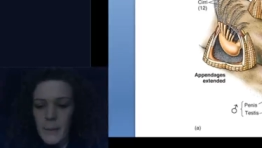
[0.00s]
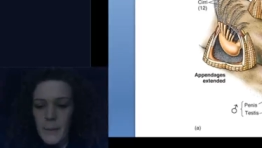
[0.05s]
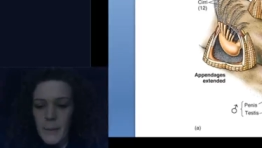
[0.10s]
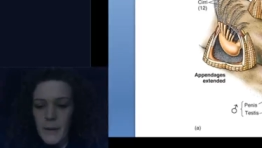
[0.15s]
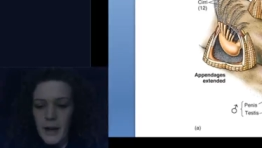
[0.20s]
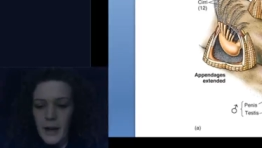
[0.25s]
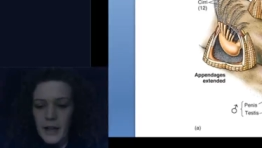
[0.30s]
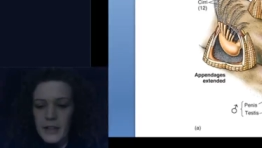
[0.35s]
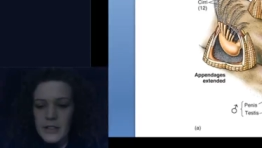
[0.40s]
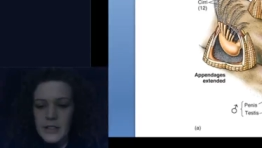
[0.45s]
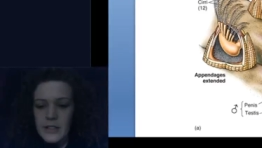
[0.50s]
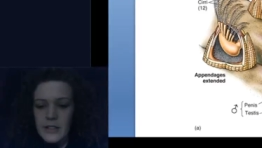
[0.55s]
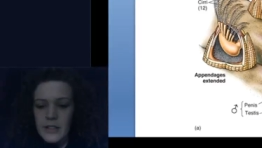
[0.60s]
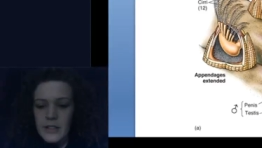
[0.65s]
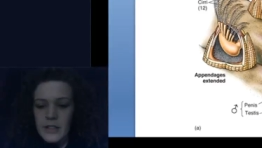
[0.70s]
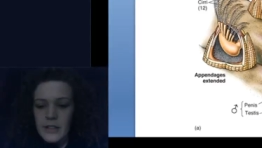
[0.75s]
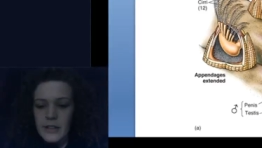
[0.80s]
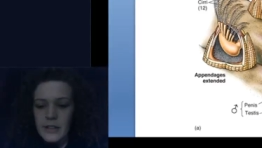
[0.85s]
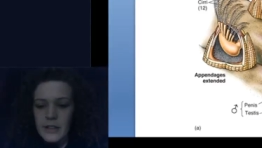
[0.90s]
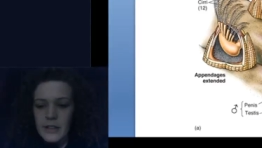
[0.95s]
But
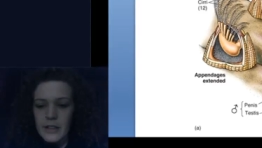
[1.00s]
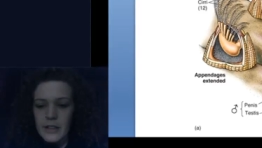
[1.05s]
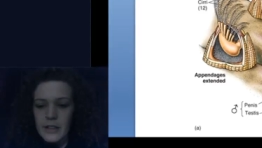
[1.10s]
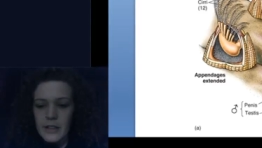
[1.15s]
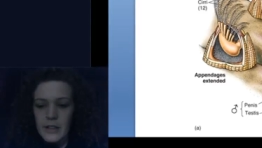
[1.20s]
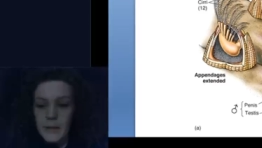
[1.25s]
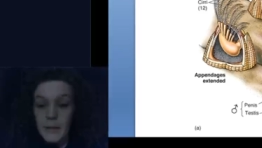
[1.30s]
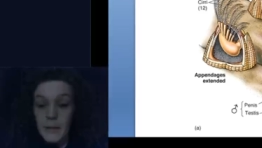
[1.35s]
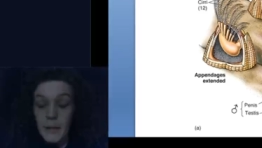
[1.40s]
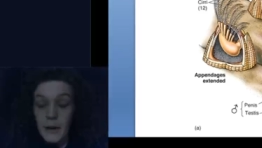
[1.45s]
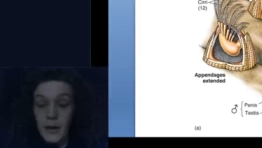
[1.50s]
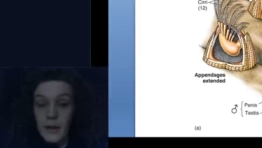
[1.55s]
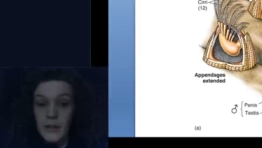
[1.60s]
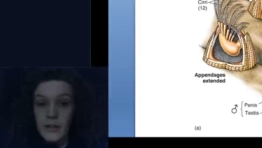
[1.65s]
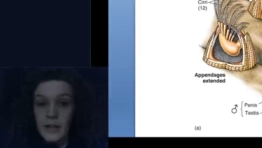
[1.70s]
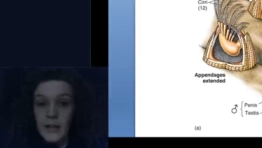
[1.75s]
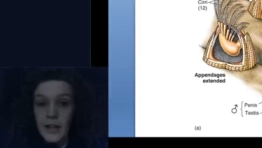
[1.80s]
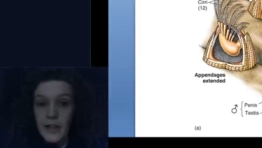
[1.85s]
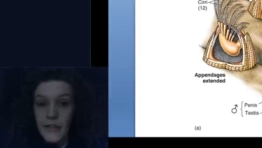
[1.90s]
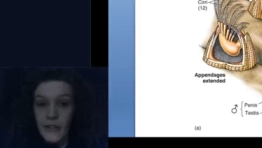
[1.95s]
the
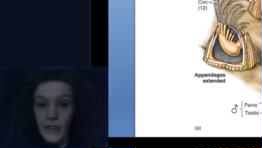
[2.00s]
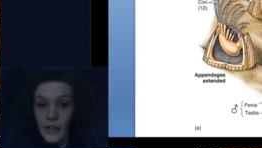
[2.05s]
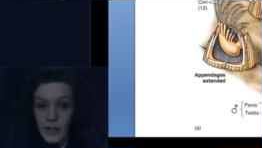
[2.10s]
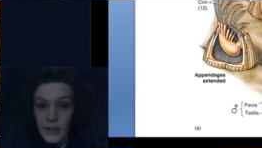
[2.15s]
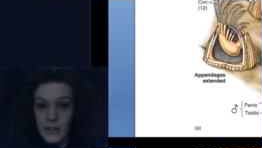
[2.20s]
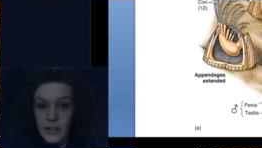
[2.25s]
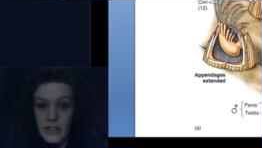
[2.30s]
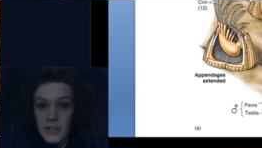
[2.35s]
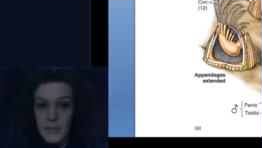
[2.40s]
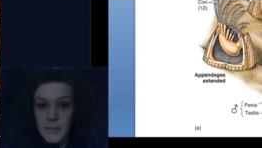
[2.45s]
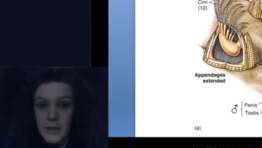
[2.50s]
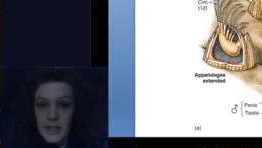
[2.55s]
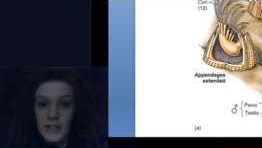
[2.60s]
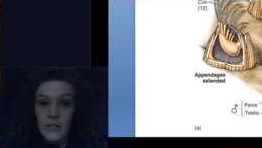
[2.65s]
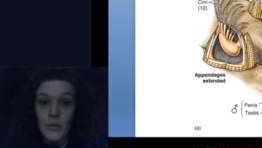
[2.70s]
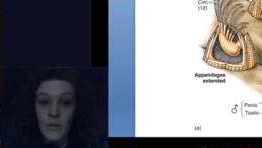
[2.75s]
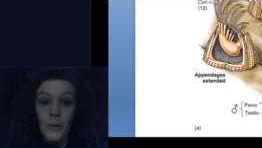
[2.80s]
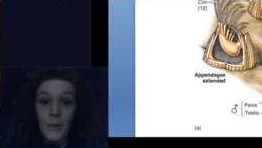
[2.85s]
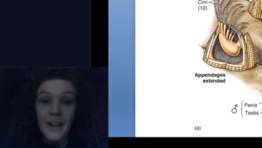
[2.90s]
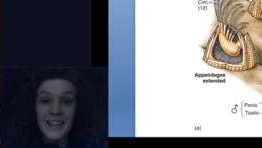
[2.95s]
barnacle has the largest
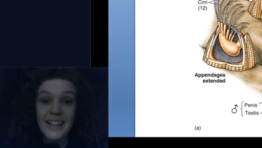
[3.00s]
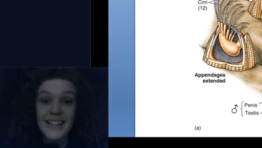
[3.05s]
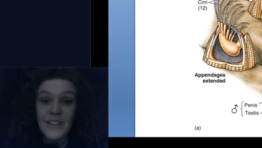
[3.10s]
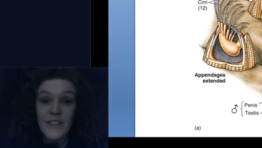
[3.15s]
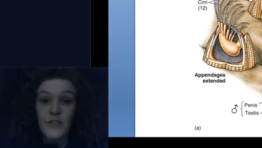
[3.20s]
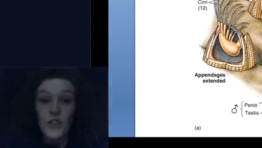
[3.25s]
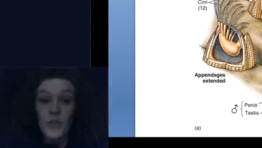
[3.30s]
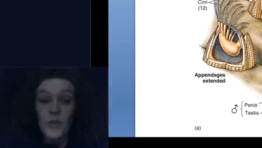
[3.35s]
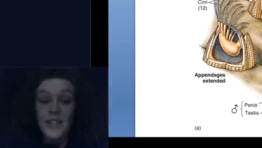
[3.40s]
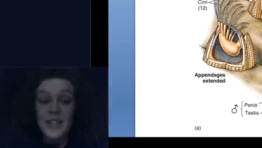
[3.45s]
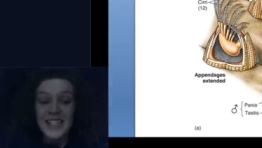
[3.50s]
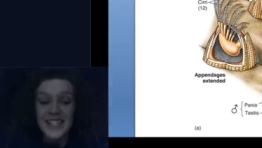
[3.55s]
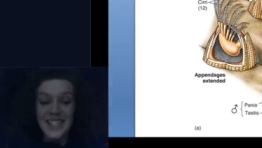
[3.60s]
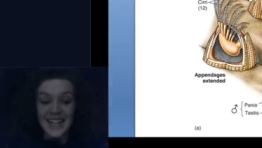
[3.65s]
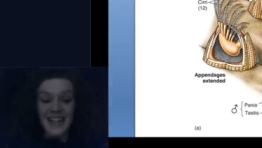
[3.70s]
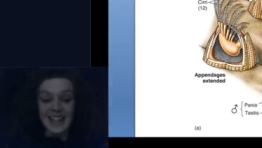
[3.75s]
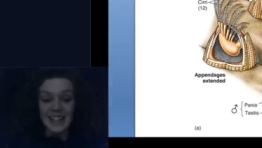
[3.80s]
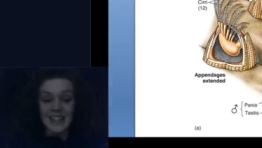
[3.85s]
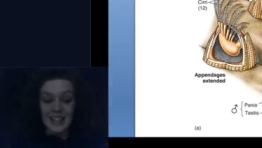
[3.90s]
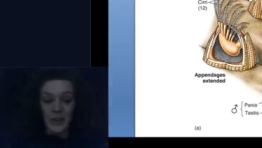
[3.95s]
penis relative to its
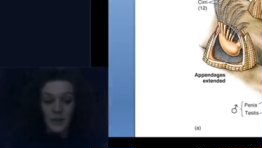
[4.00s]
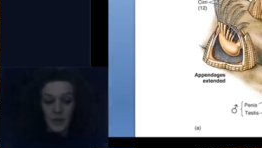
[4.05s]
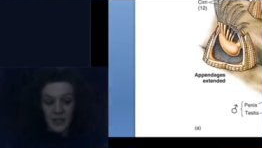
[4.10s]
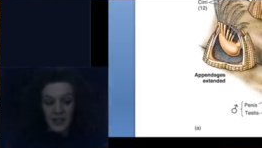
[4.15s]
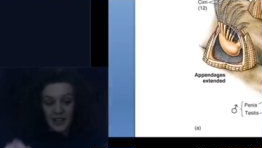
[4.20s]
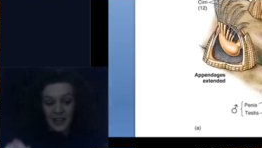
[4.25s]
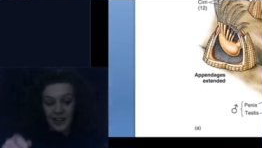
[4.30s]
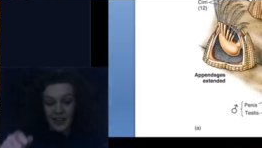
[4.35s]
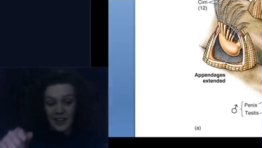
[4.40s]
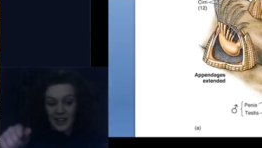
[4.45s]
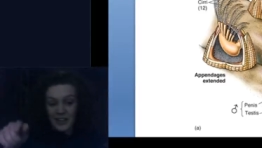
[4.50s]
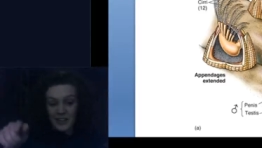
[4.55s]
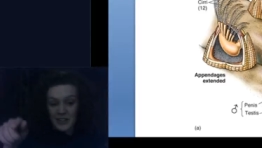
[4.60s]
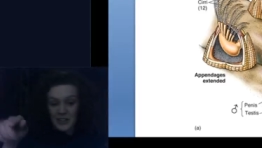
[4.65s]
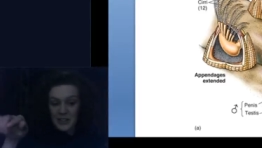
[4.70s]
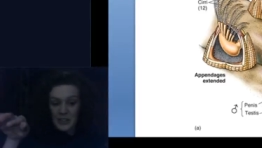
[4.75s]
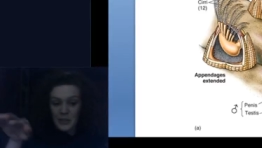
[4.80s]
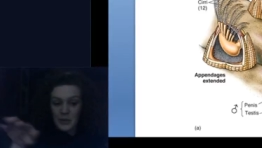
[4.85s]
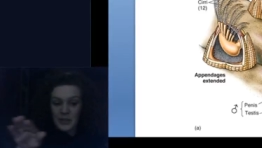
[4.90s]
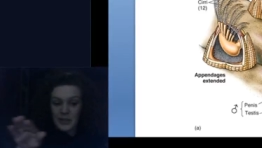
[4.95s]
size, and what it'll
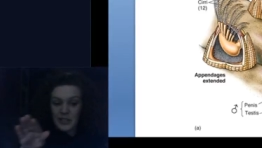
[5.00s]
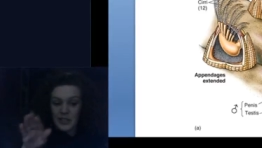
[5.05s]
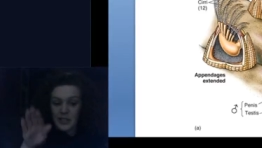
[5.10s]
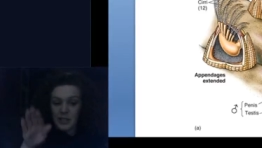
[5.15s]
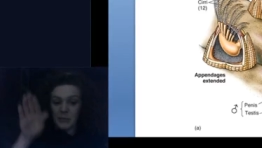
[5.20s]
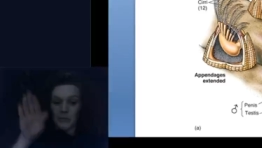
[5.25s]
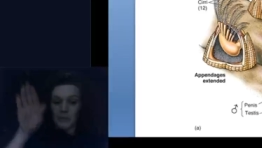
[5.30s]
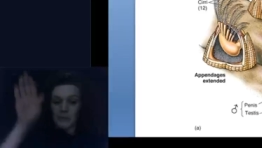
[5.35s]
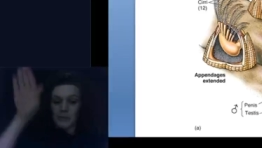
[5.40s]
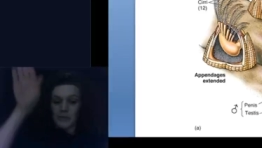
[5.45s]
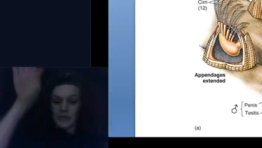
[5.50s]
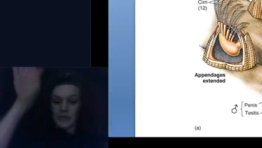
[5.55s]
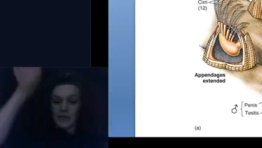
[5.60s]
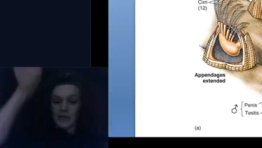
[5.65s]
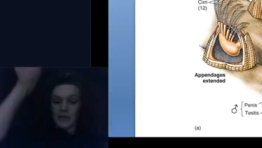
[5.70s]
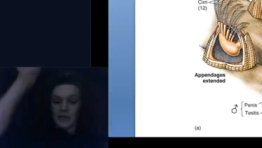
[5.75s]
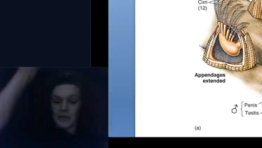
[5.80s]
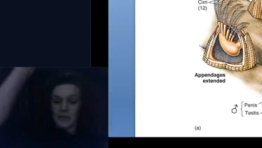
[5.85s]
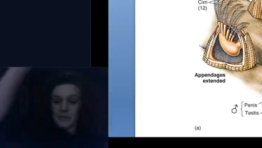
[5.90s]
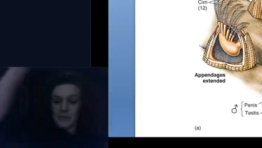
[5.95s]
actually do is it'll
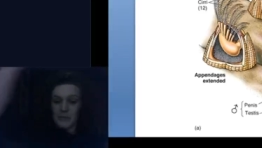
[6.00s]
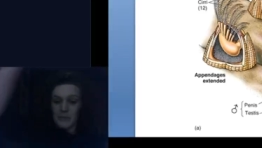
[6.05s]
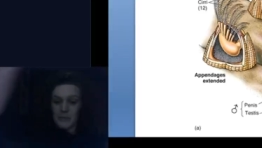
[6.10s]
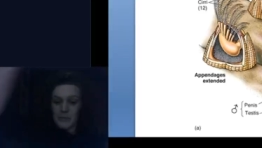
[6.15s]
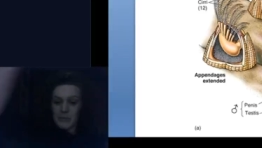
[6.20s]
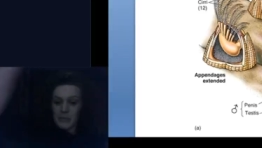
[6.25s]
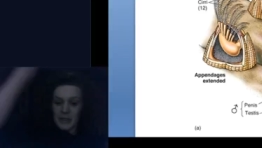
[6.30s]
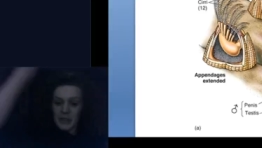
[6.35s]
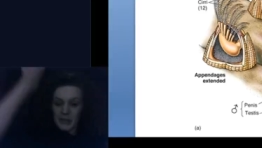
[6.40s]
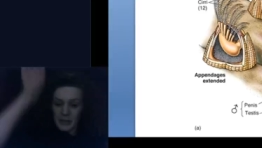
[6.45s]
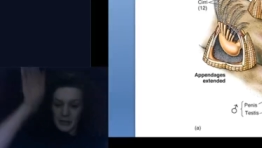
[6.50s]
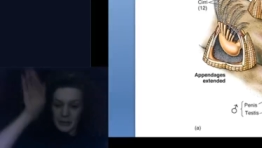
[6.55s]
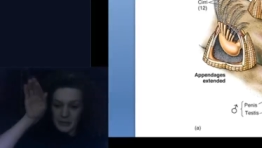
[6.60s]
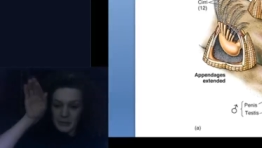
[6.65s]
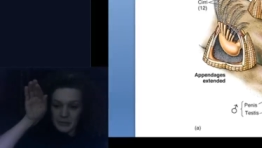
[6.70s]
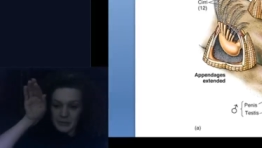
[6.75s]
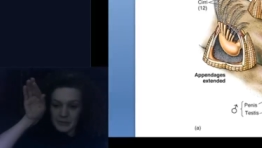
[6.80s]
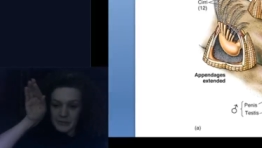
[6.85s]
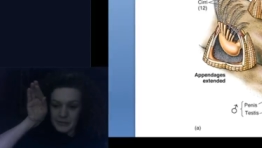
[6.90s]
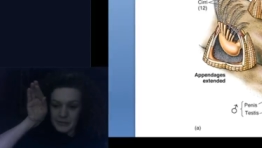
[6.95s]
it'll